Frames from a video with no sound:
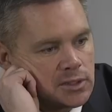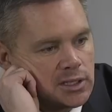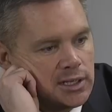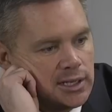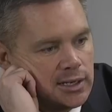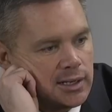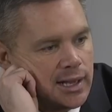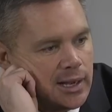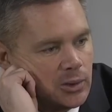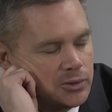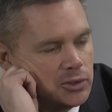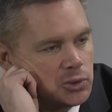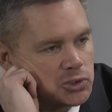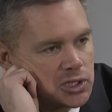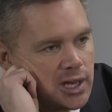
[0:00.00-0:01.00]
And allowing
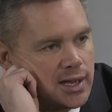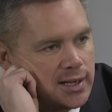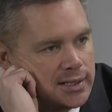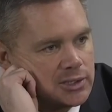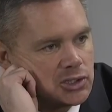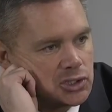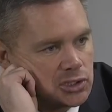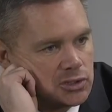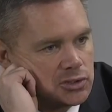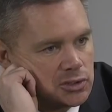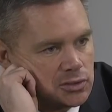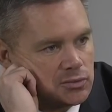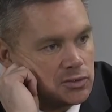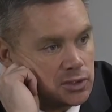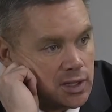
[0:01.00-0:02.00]
those guys to
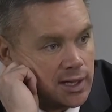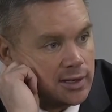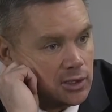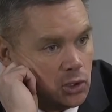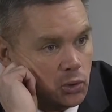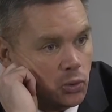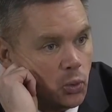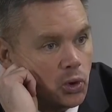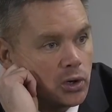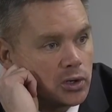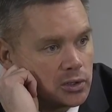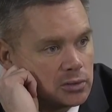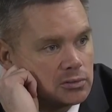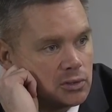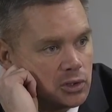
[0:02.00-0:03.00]
kind of go to
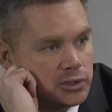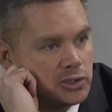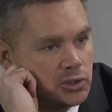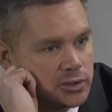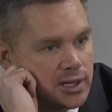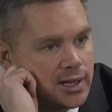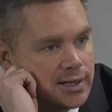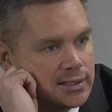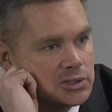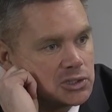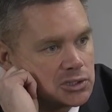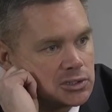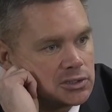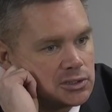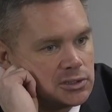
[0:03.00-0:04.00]
work on your guys.